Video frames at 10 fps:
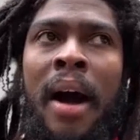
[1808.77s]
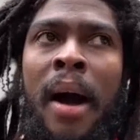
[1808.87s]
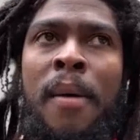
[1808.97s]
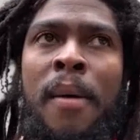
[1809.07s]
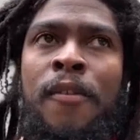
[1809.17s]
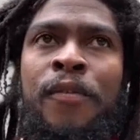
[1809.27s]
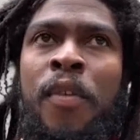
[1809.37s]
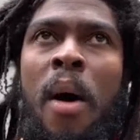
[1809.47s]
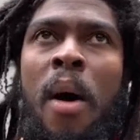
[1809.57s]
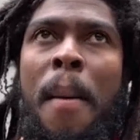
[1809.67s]
uh,
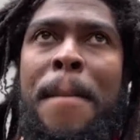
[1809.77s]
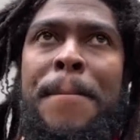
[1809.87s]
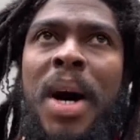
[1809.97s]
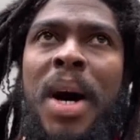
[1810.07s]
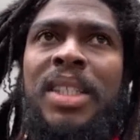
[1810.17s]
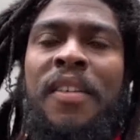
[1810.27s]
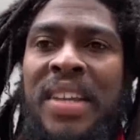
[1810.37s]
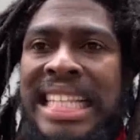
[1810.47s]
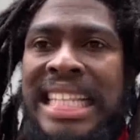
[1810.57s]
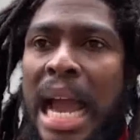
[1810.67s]
for most
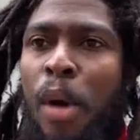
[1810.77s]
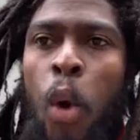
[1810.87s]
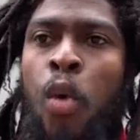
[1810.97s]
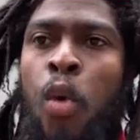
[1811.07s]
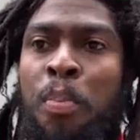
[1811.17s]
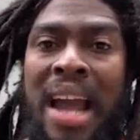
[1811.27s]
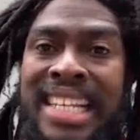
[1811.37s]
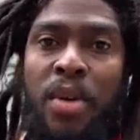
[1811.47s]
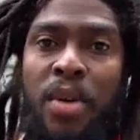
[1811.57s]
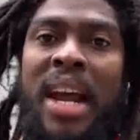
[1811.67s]
of the time
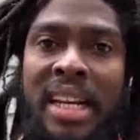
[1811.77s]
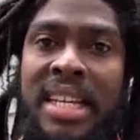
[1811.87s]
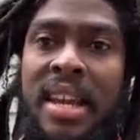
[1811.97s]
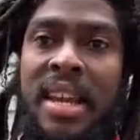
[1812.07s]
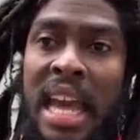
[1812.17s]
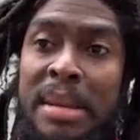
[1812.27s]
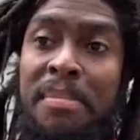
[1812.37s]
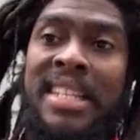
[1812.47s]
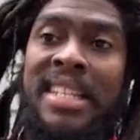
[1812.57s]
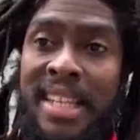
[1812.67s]
occupied directly
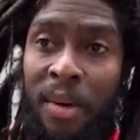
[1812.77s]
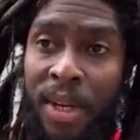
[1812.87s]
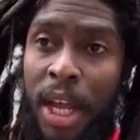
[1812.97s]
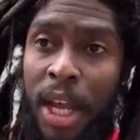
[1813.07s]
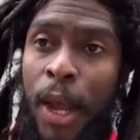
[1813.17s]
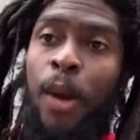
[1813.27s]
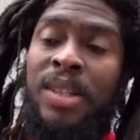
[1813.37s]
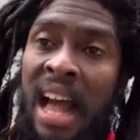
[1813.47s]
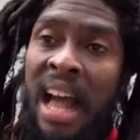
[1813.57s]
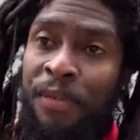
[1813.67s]
and military.
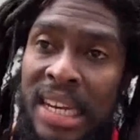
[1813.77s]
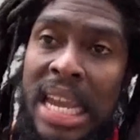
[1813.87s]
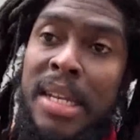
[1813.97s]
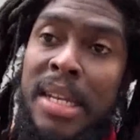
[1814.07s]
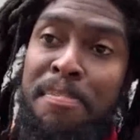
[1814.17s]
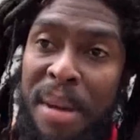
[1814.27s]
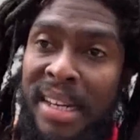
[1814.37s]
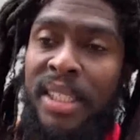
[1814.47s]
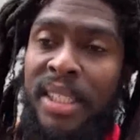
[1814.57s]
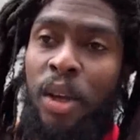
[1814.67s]
Because after the
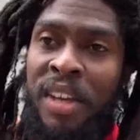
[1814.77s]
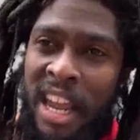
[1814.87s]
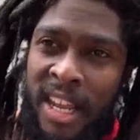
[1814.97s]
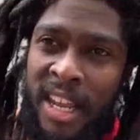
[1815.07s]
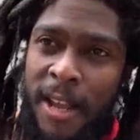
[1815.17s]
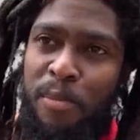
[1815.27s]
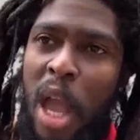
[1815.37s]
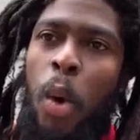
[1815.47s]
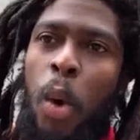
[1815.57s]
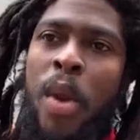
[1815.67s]
independence of Haiti,
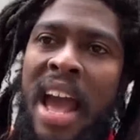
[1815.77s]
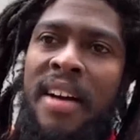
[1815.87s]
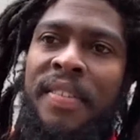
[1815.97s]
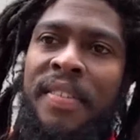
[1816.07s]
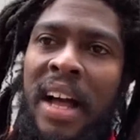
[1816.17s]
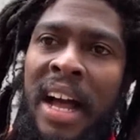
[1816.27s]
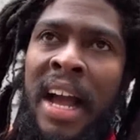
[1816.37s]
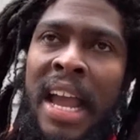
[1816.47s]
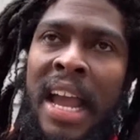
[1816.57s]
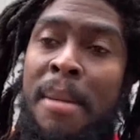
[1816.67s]
we have
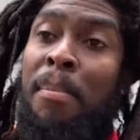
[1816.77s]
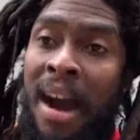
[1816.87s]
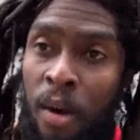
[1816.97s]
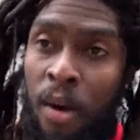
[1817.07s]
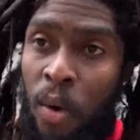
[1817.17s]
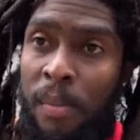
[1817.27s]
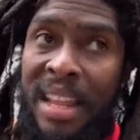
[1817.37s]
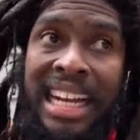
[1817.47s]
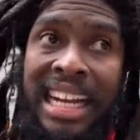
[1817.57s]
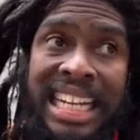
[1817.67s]
embargo,
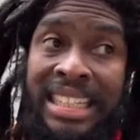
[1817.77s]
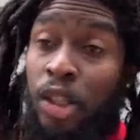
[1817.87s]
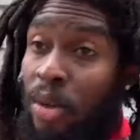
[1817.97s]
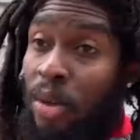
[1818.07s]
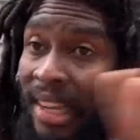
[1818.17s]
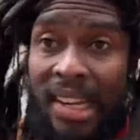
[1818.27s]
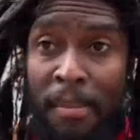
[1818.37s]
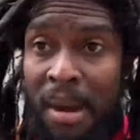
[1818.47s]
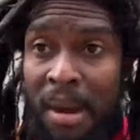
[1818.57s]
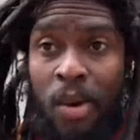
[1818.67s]
a total
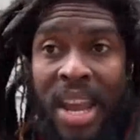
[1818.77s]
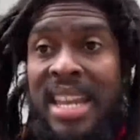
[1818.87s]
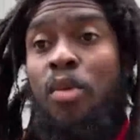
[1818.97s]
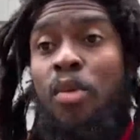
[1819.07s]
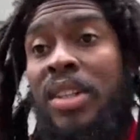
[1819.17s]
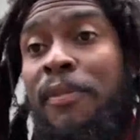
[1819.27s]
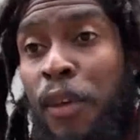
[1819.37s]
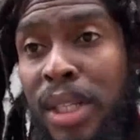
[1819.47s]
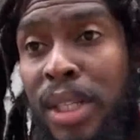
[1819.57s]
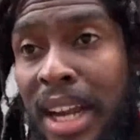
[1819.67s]
embargo. Haiti was the
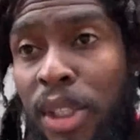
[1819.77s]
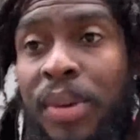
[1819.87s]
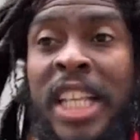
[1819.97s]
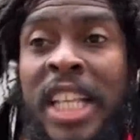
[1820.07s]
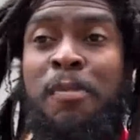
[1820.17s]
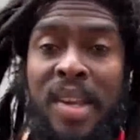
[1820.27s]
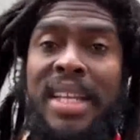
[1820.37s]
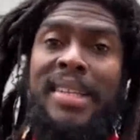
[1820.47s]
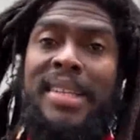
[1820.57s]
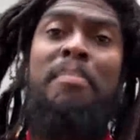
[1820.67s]
first country to
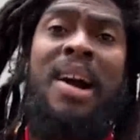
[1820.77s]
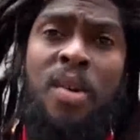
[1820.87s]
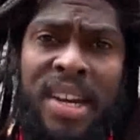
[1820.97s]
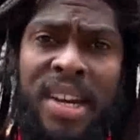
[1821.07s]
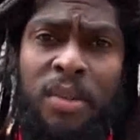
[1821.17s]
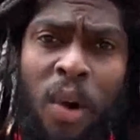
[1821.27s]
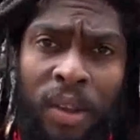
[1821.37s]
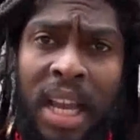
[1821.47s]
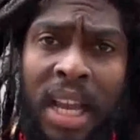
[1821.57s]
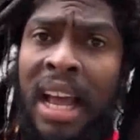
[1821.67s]
experience embargo in the
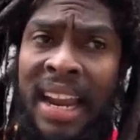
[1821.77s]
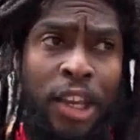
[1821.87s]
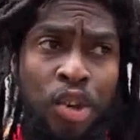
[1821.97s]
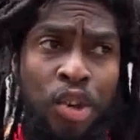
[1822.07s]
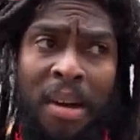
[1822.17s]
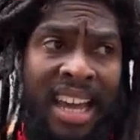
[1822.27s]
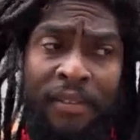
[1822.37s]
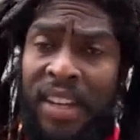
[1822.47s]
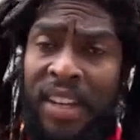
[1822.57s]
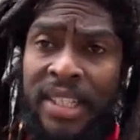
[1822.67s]
world, like Cuba,
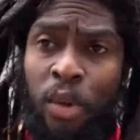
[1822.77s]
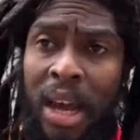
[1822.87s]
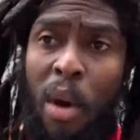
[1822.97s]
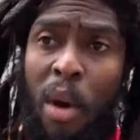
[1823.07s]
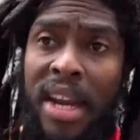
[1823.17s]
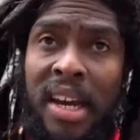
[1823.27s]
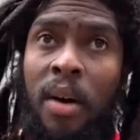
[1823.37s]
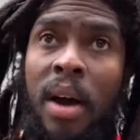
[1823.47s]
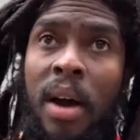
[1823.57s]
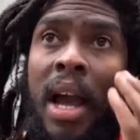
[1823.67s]
like Venezuela right
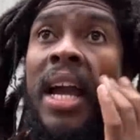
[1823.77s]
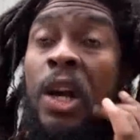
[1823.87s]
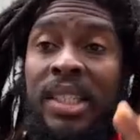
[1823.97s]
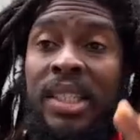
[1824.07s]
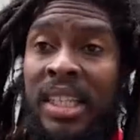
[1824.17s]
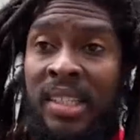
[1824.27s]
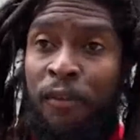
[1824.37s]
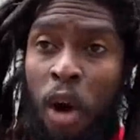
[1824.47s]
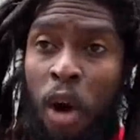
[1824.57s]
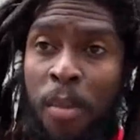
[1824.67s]
now, because
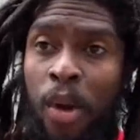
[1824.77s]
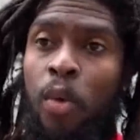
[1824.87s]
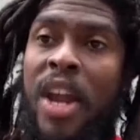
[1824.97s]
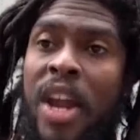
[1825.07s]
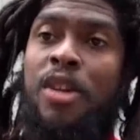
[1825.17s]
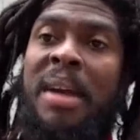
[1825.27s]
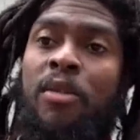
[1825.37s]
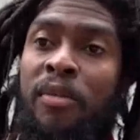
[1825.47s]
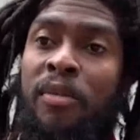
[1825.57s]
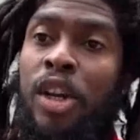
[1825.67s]
it's a formula. When you
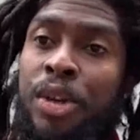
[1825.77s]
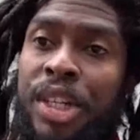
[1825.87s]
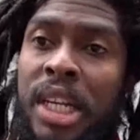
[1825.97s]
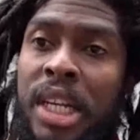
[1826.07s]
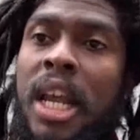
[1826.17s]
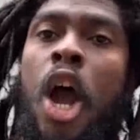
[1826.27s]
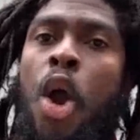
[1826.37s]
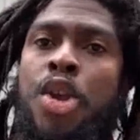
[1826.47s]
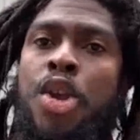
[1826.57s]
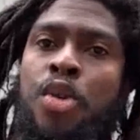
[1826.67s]
make revolution,
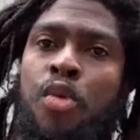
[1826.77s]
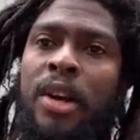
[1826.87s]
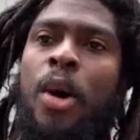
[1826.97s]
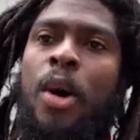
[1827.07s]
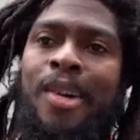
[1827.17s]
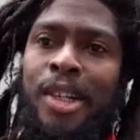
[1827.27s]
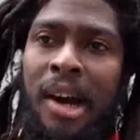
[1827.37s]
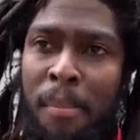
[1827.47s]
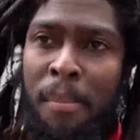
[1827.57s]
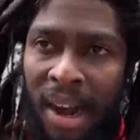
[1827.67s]
you will go
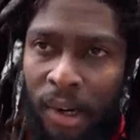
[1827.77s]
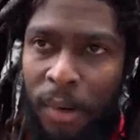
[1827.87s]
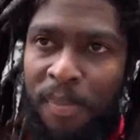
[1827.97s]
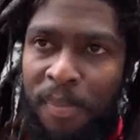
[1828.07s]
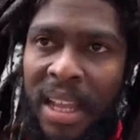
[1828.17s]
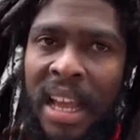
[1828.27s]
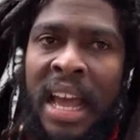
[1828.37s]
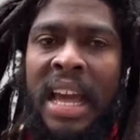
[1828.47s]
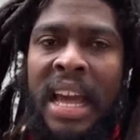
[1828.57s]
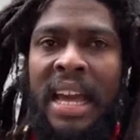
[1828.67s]
under embargo.
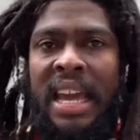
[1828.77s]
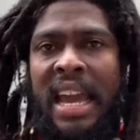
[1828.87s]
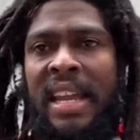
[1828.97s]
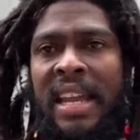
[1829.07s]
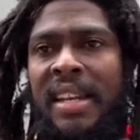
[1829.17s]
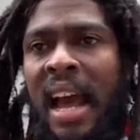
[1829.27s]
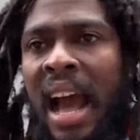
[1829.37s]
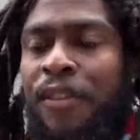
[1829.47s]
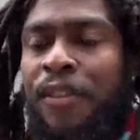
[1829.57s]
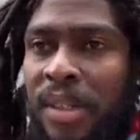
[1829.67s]
And
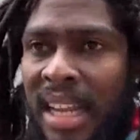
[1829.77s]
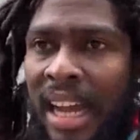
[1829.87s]
after